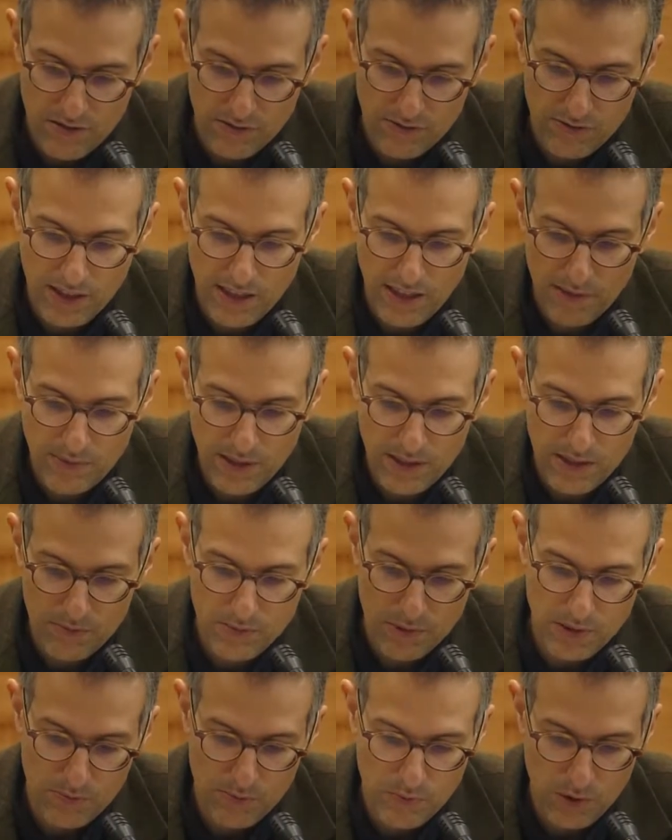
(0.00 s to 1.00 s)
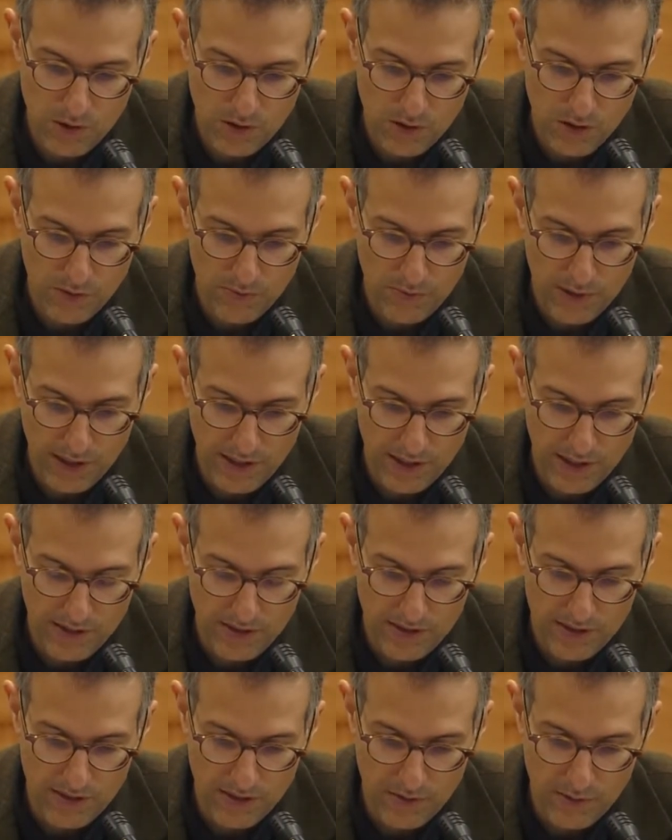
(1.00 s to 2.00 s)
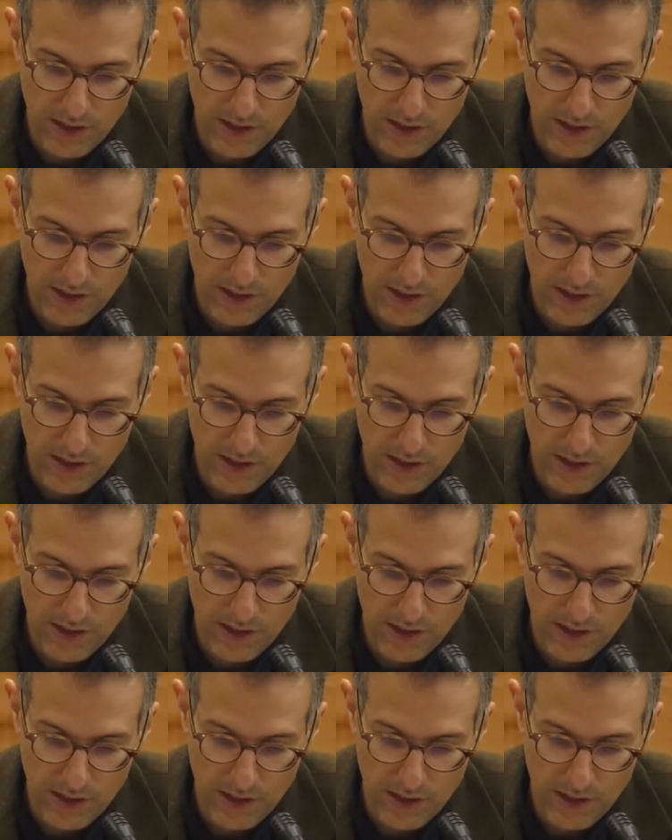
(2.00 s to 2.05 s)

of time get a bit more complicated here.